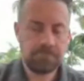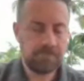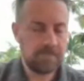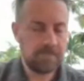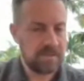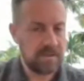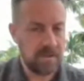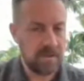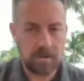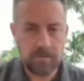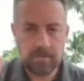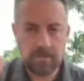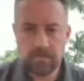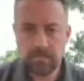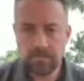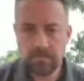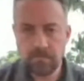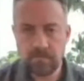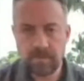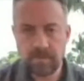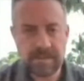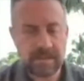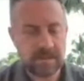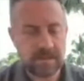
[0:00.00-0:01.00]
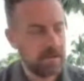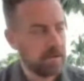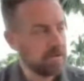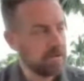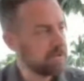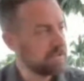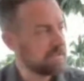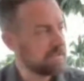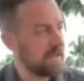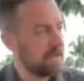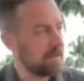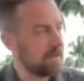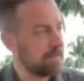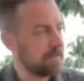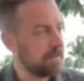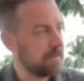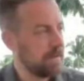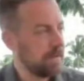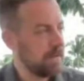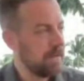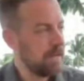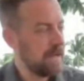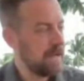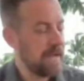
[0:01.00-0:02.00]
So we did an ultrasound.
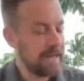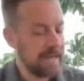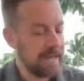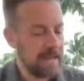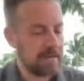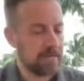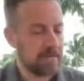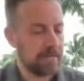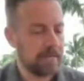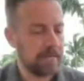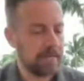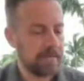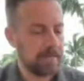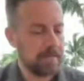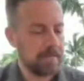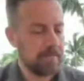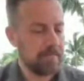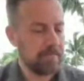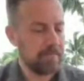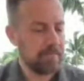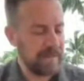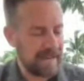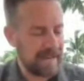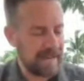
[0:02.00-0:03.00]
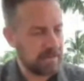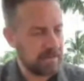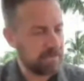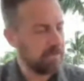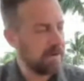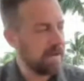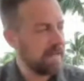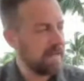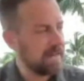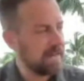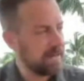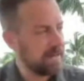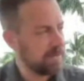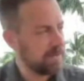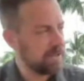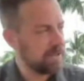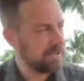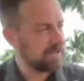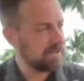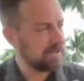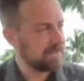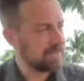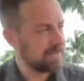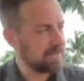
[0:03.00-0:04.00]
Again, black and white
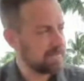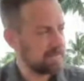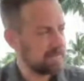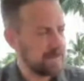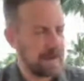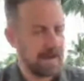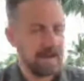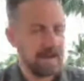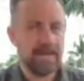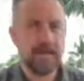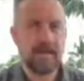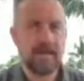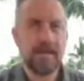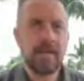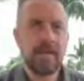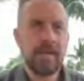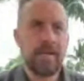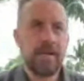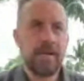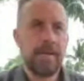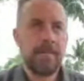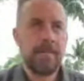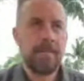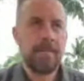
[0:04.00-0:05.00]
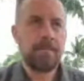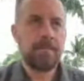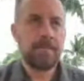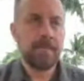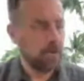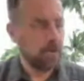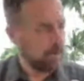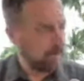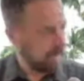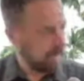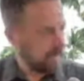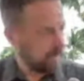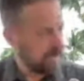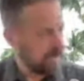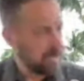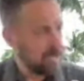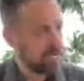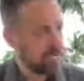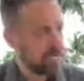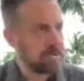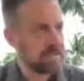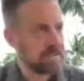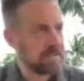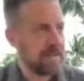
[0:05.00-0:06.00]
images, right?
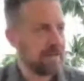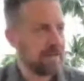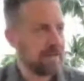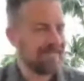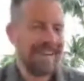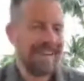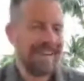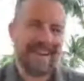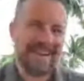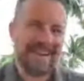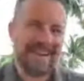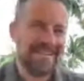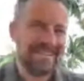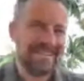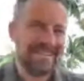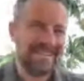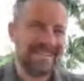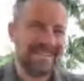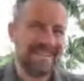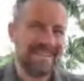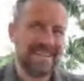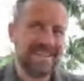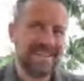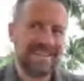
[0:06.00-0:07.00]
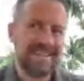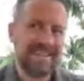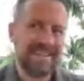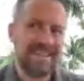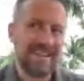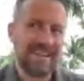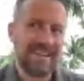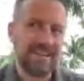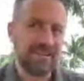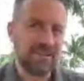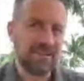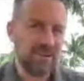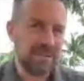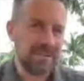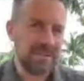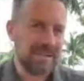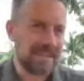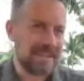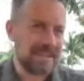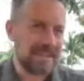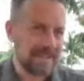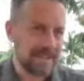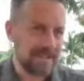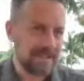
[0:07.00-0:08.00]
Looking at the ultrasound. Yeah, it
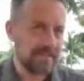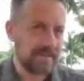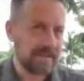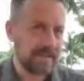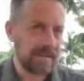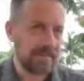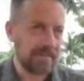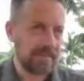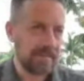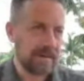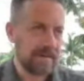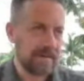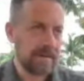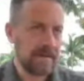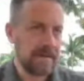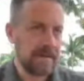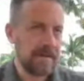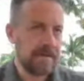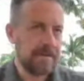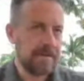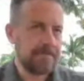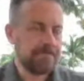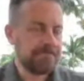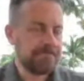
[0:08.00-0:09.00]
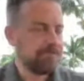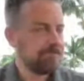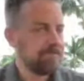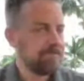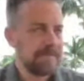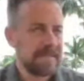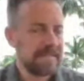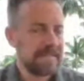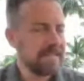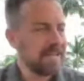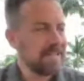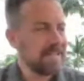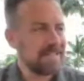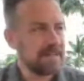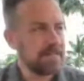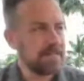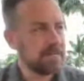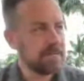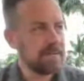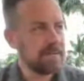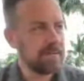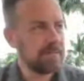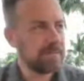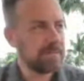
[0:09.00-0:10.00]
looks like something, but it's not
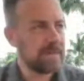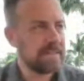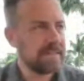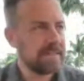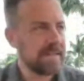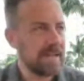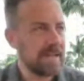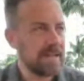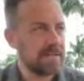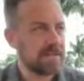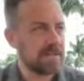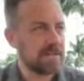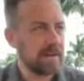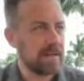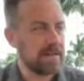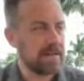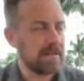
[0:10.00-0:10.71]
typical of breast cancer.